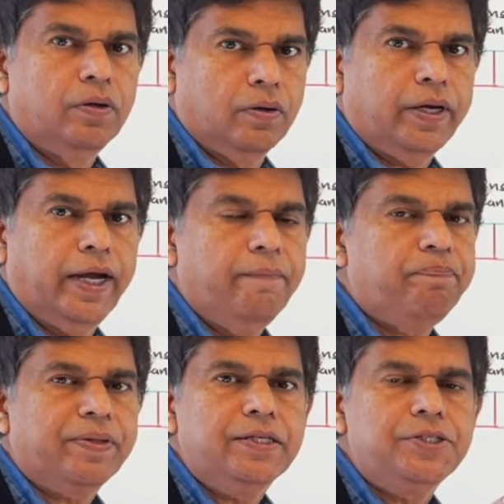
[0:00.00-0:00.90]
Okay?
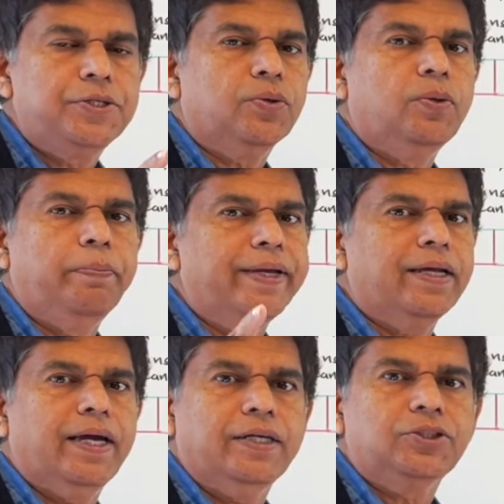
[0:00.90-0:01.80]
You don't pick
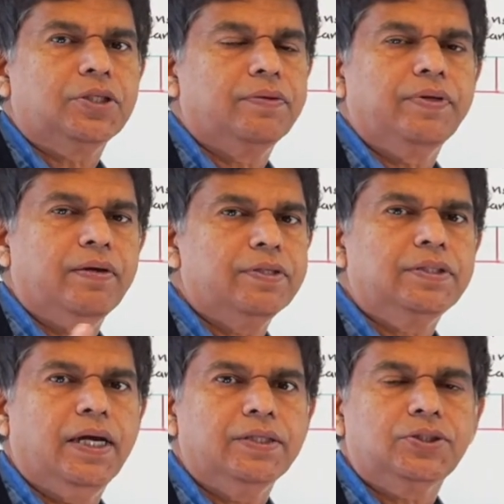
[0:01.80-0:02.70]
an answer. If you have a
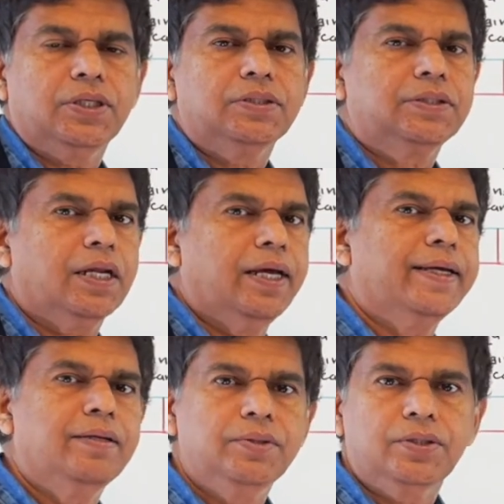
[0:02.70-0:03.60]
test and say,
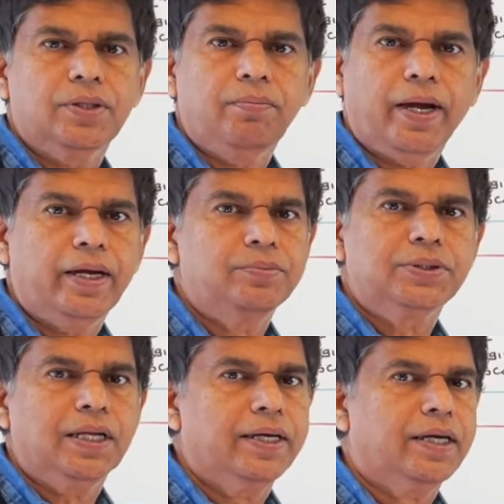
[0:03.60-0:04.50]
like, let me do the
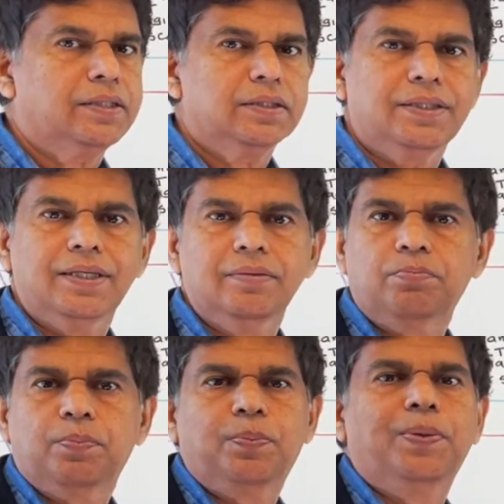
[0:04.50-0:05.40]
biopsy like other thing,
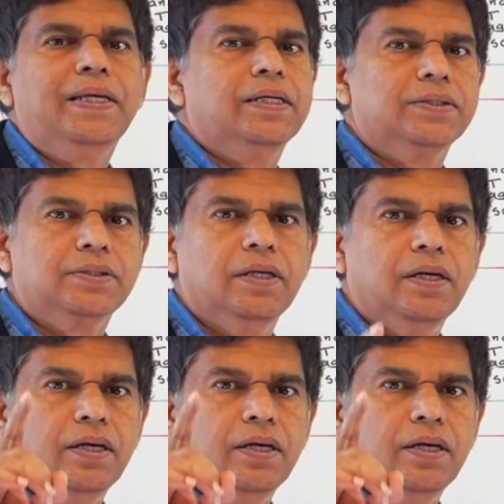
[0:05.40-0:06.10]
please.